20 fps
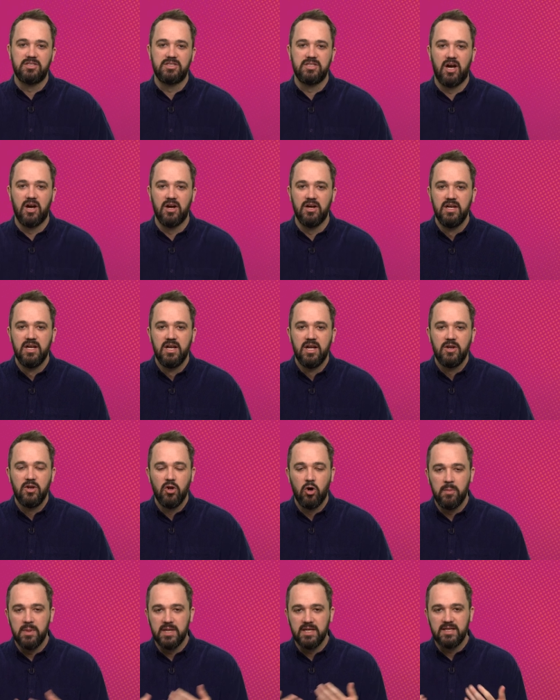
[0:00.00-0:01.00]
So
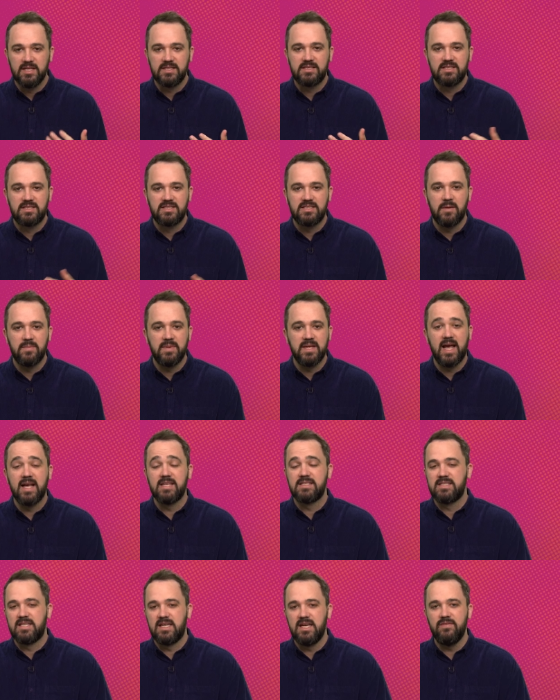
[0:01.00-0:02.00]
normally this something
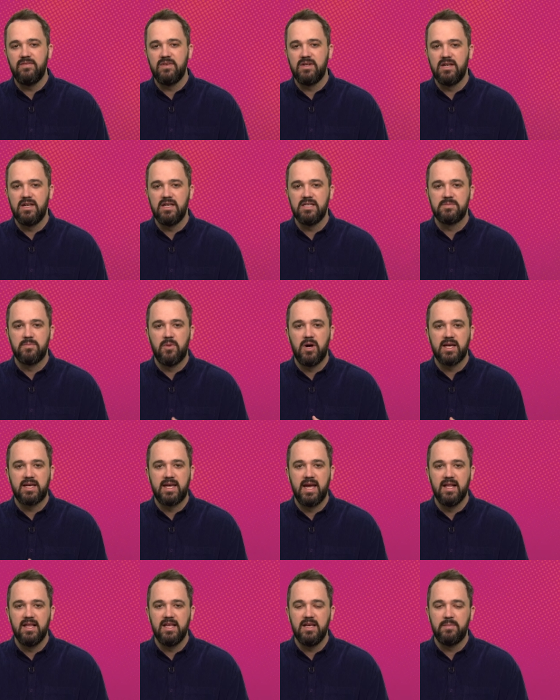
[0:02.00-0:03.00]
has to give, and it is Mike
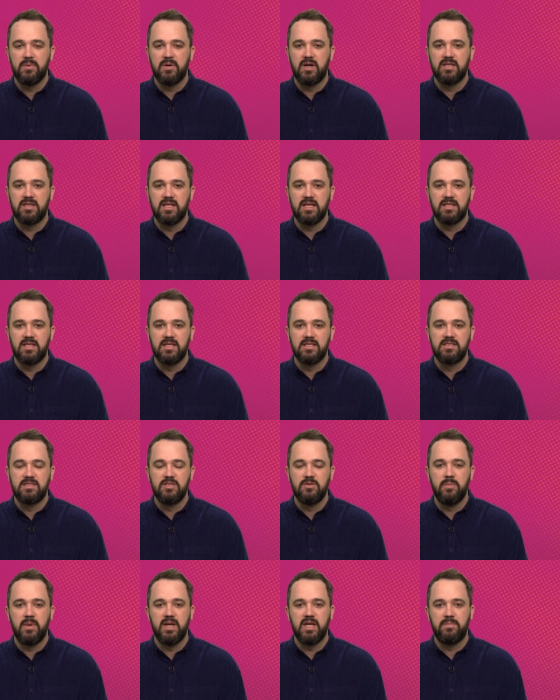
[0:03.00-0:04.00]
Kelly. But I think there's
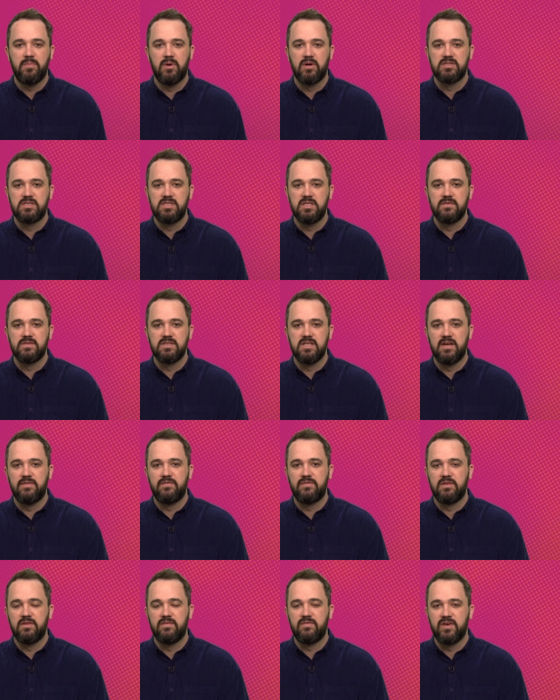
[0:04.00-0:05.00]
still many positives
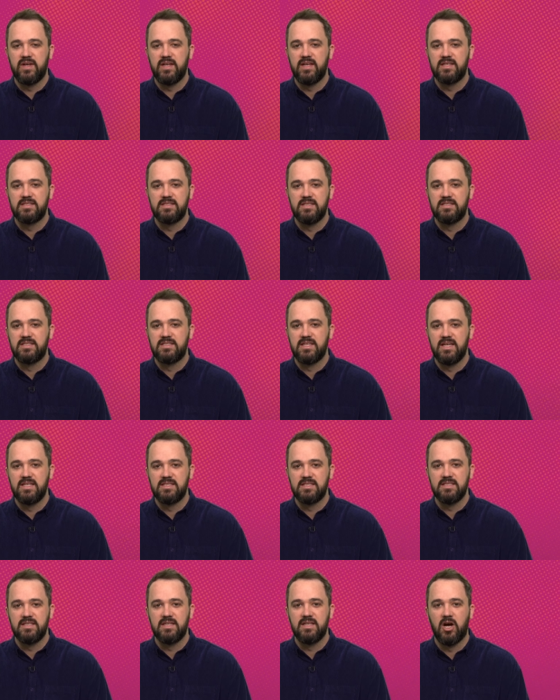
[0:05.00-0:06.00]
left for the Phoenix this
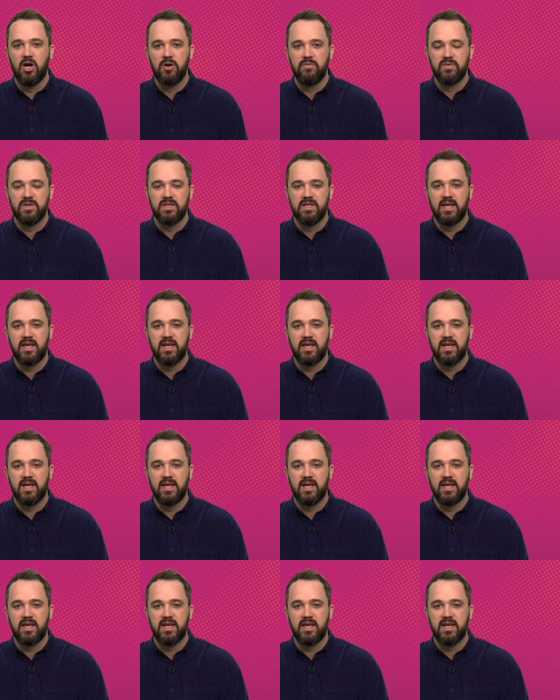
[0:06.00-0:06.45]
season, and hopefully they